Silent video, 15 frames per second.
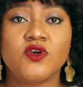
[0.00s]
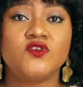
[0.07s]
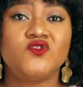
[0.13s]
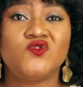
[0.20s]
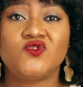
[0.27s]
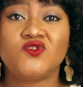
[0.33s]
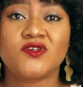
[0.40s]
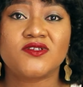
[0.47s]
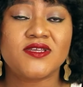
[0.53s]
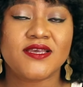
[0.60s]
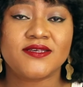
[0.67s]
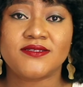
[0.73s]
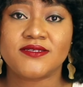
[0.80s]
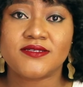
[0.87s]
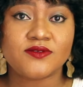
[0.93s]
you just
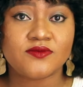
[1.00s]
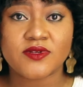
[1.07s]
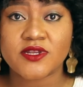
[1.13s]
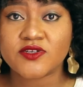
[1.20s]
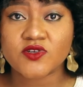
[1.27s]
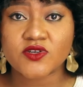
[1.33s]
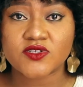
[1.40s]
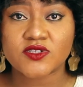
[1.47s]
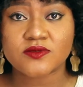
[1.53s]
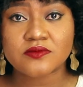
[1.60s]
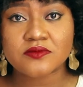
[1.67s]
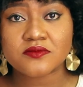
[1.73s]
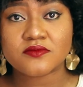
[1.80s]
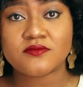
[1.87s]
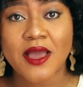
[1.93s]
exit the relationship.
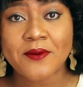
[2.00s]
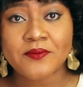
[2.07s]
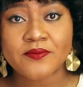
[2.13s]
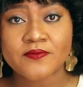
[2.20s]
Bam.